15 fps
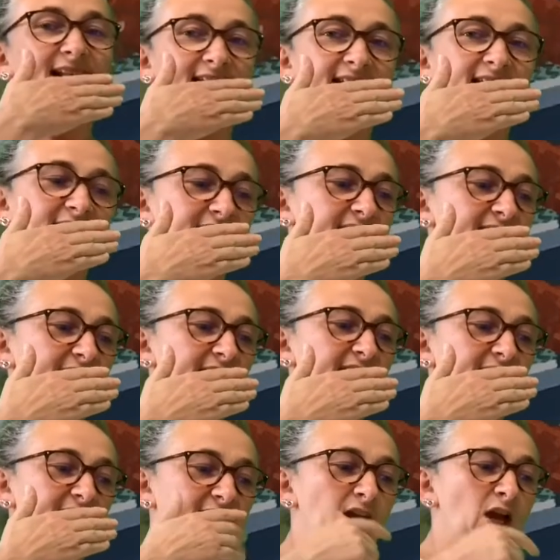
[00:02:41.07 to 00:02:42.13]

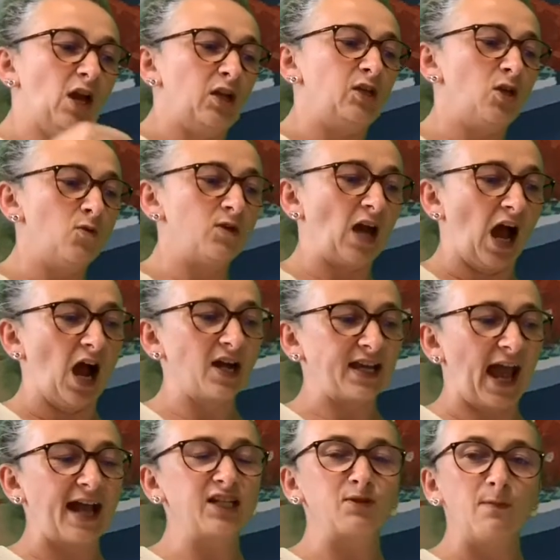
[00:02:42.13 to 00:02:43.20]
"Dee, you can't
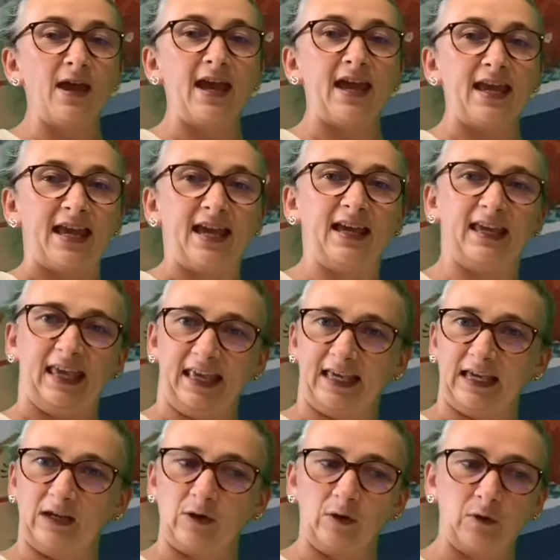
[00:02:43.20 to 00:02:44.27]
catch me," he
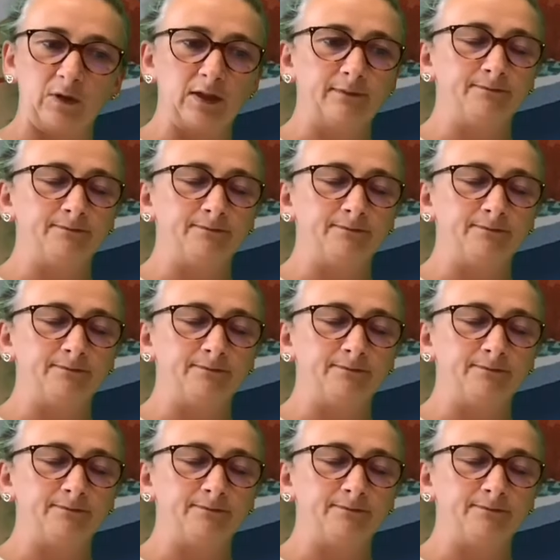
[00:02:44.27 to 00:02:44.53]
giggled.